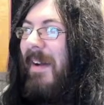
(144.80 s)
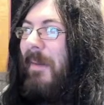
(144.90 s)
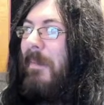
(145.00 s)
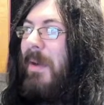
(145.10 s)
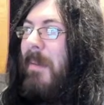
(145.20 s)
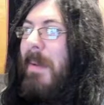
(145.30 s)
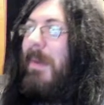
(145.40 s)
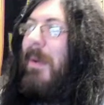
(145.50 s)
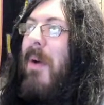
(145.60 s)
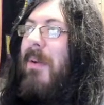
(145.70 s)
You know, people
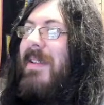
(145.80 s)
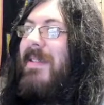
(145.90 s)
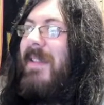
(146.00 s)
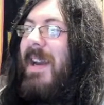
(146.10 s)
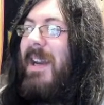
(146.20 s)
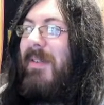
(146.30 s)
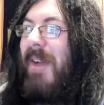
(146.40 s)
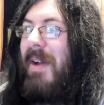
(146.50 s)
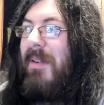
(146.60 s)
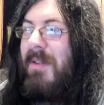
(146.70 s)
are already standing
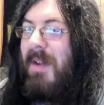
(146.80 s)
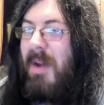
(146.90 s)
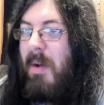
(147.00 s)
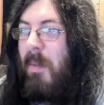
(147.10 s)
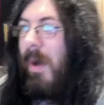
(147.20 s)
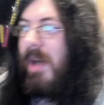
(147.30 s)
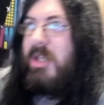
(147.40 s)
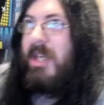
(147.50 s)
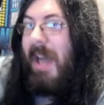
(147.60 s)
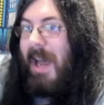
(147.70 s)
around
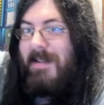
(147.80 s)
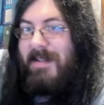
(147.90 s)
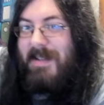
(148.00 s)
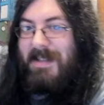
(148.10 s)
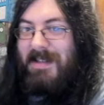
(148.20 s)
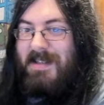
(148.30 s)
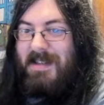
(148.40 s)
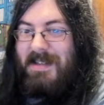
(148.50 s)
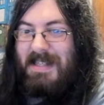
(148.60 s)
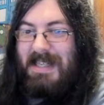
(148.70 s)
watching as the
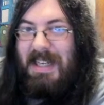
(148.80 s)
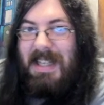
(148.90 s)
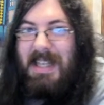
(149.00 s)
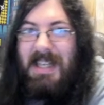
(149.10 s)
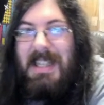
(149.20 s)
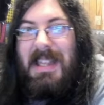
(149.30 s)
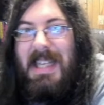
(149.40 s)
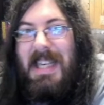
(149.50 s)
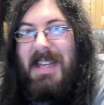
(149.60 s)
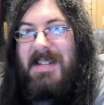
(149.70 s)
ceiling
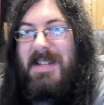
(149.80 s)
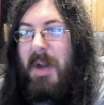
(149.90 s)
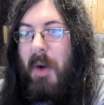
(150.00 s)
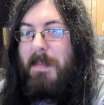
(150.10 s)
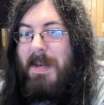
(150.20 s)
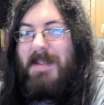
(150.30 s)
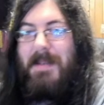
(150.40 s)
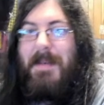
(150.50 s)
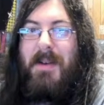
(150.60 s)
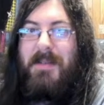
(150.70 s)
leaks copious
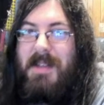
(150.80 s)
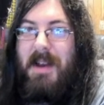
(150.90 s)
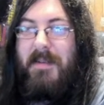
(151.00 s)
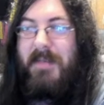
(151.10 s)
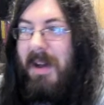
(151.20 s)
amounts of